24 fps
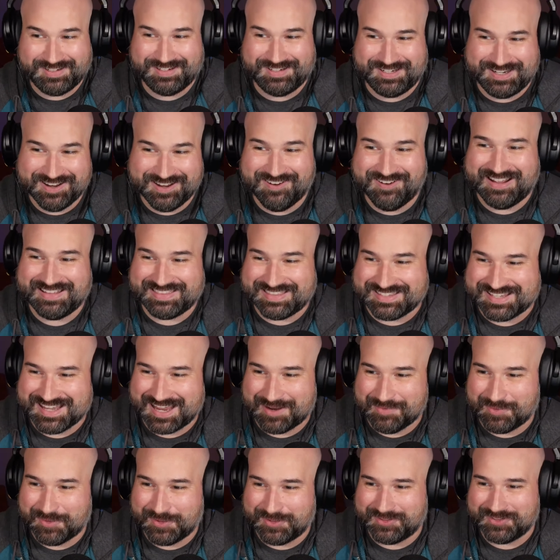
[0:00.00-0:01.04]
you know, at the
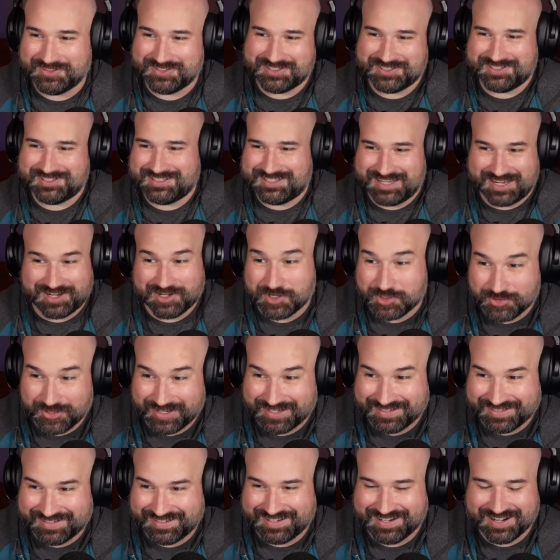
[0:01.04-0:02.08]
table taking a
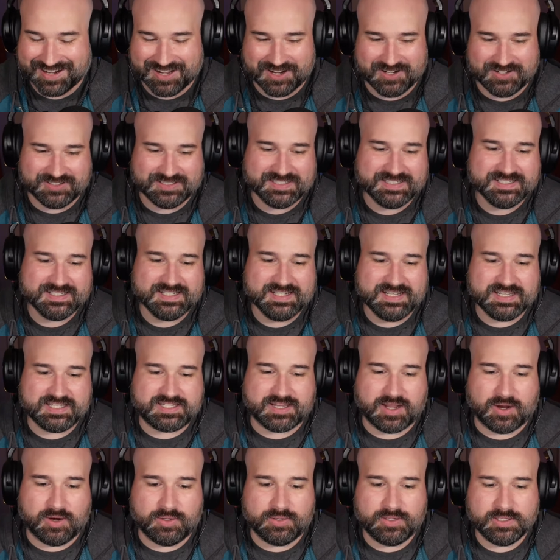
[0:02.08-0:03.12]
drink, you know.
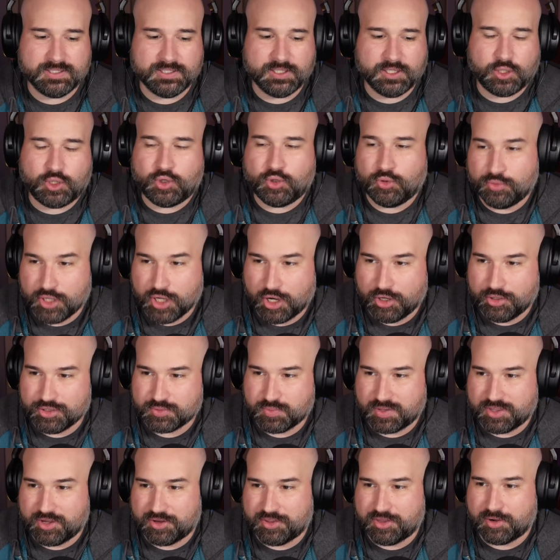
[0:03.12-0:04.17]
So who knows
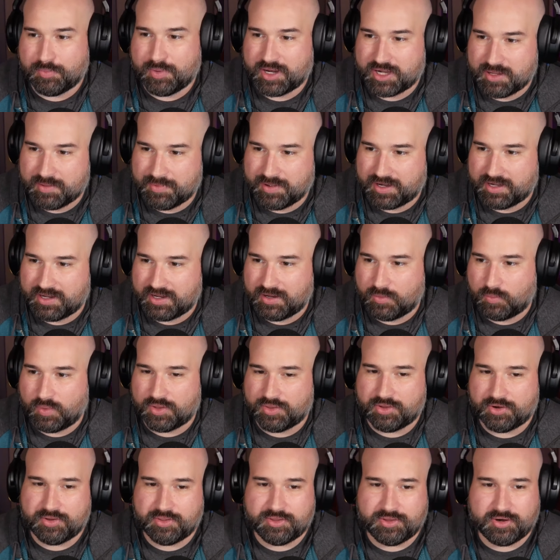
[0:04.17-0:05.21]
whether they're buddy buddy,
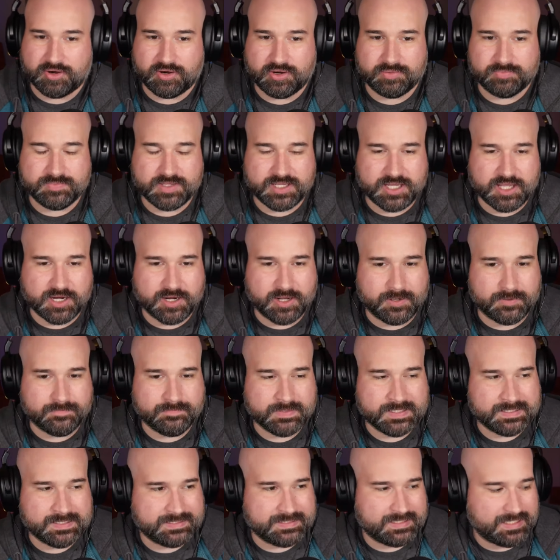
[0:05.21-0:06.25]
whether they're, you know,
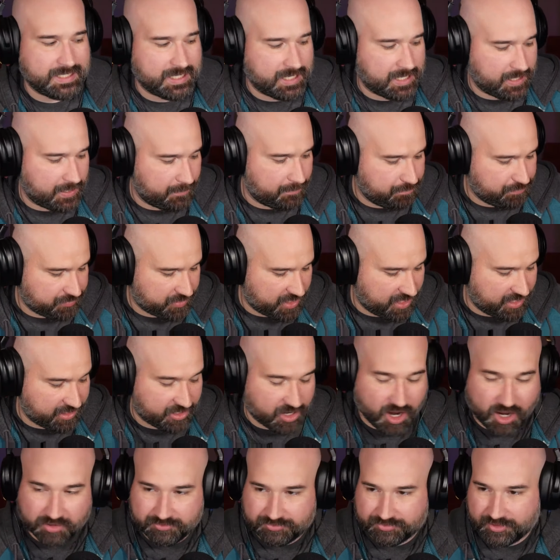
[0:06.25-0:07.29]
um, in
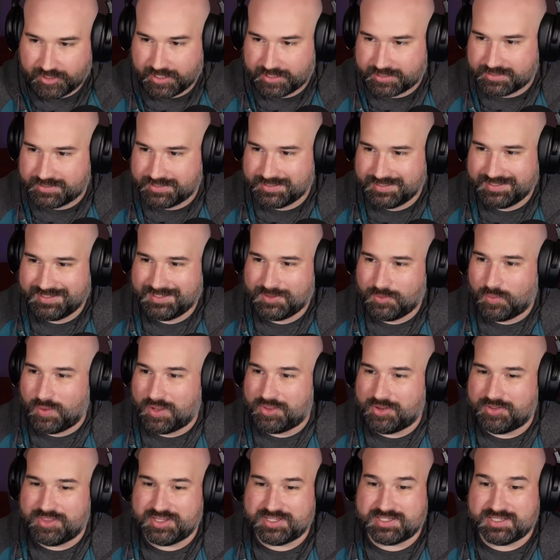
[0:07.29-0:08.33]
conflict,
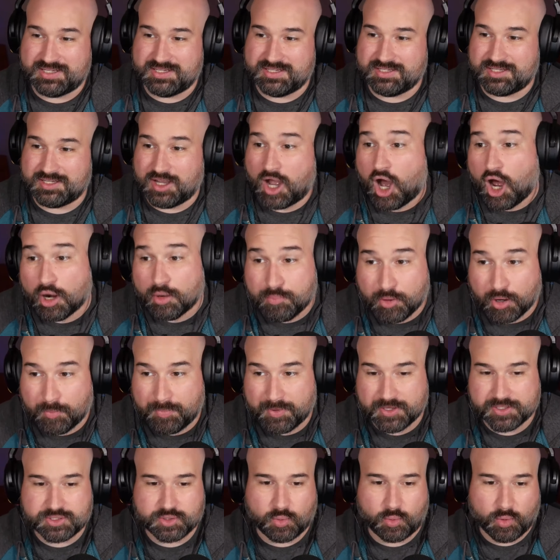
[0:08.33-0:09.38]
whether this is on
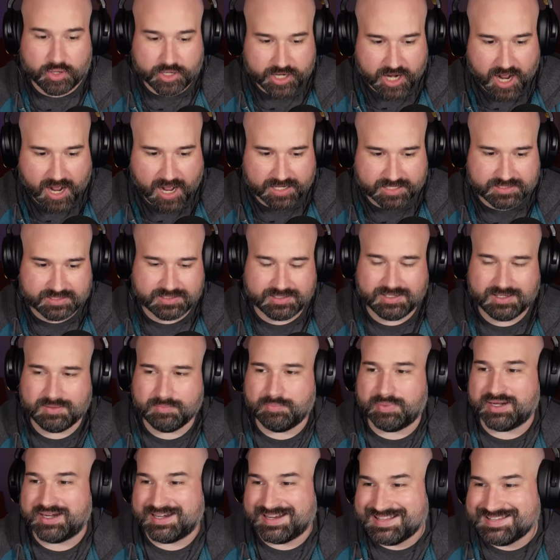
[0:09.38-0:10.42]
purpose or not.
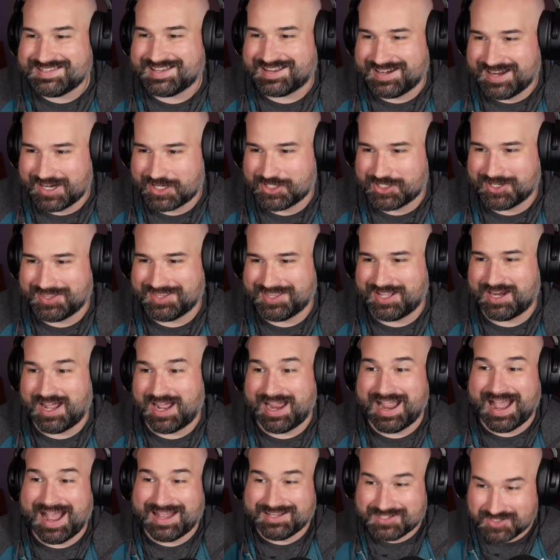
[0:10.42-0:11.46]
But it is a connection that I
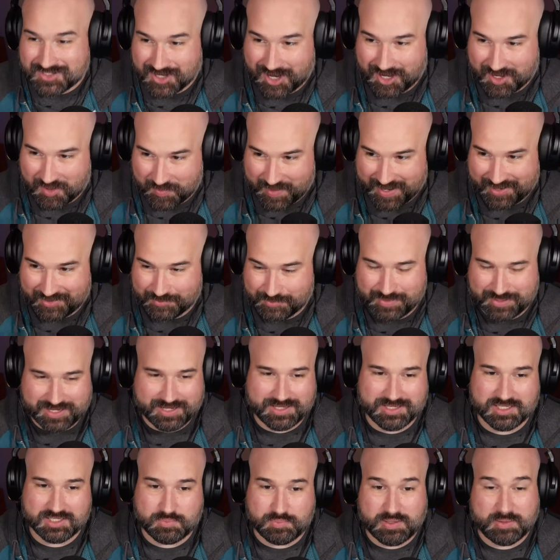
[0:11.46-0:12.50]
had to talk about
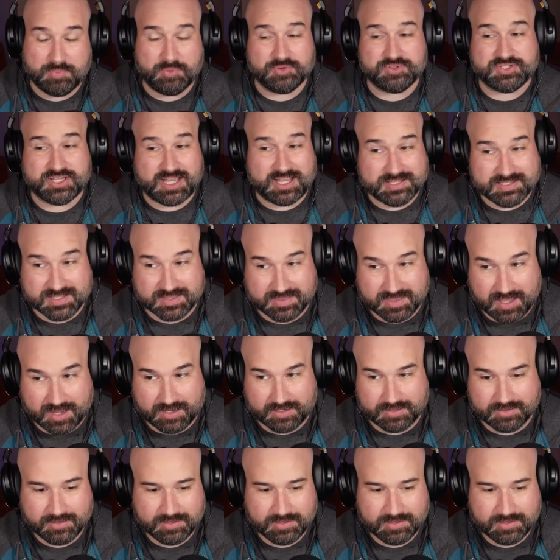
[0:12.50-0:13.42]
because people say it's a thing.